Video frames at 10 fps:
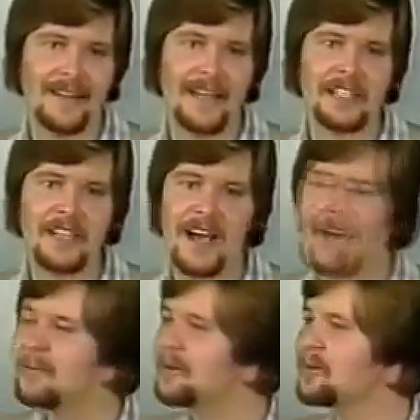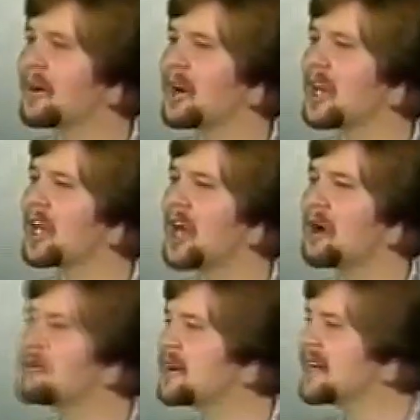That time you were a
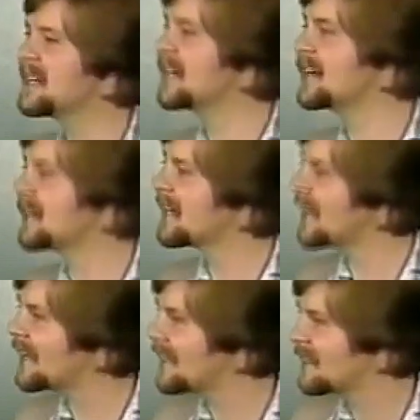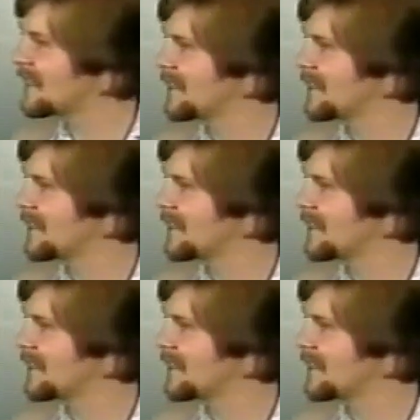lonely little kid,